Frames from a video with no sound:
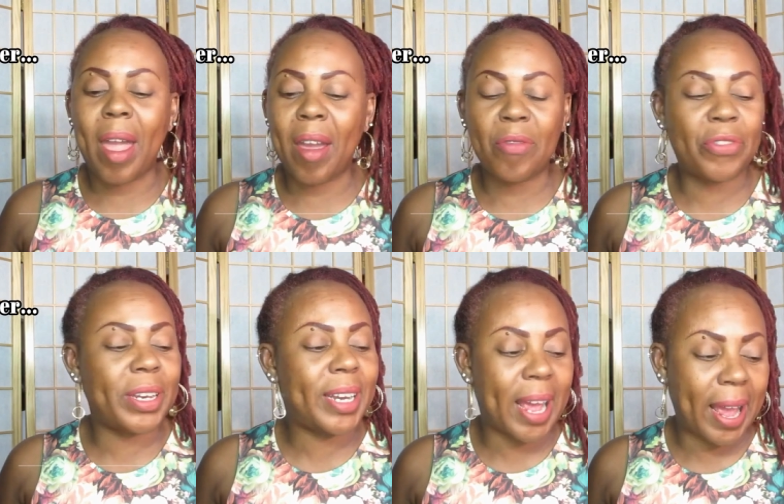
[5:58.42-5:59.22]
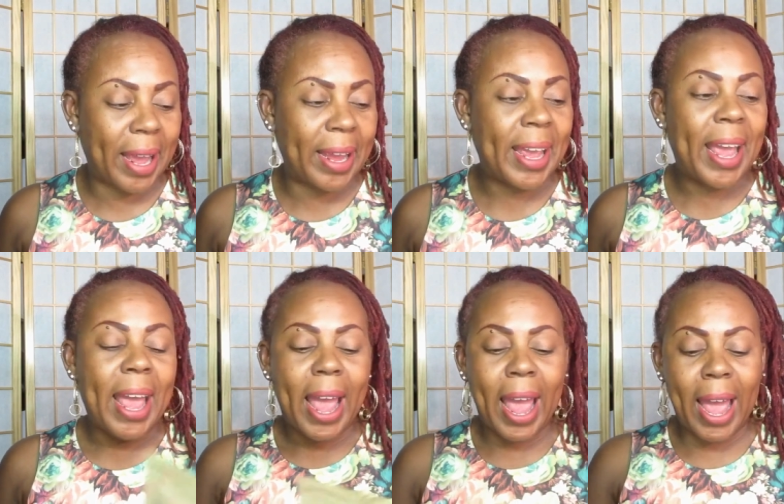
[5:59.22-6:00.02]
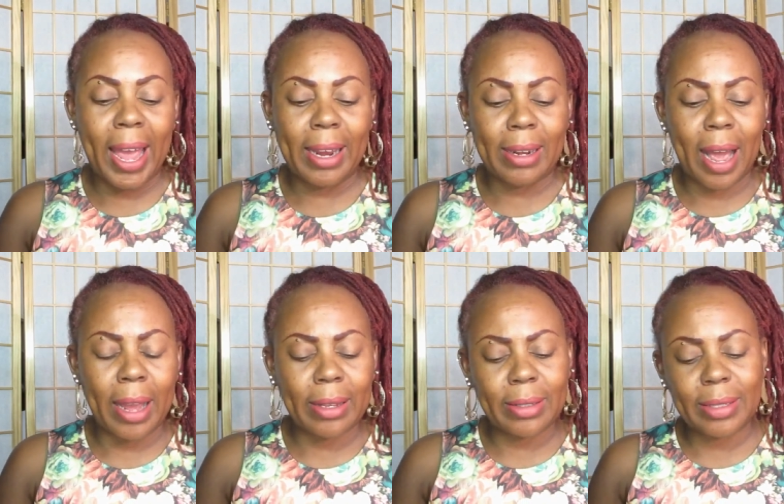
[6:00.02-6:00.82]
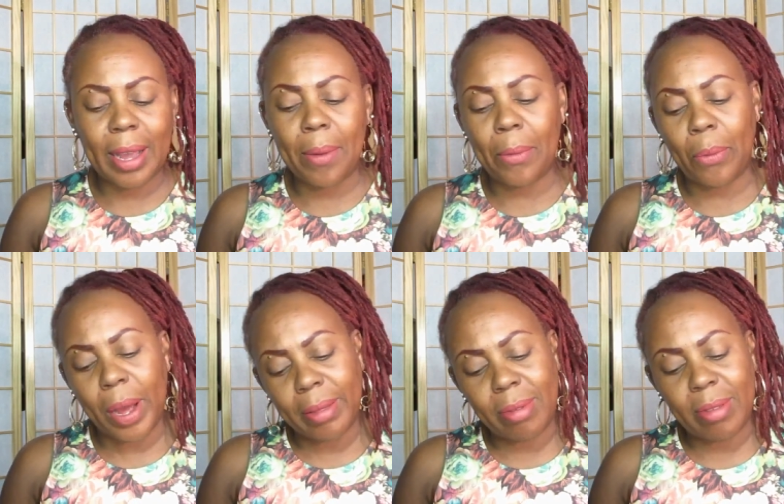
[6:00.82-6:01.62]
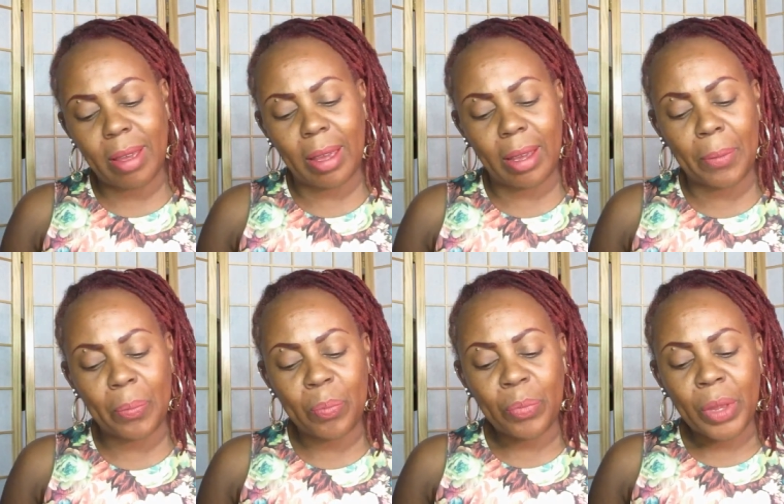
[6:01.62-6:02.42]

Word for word: every day, and I could say one thing,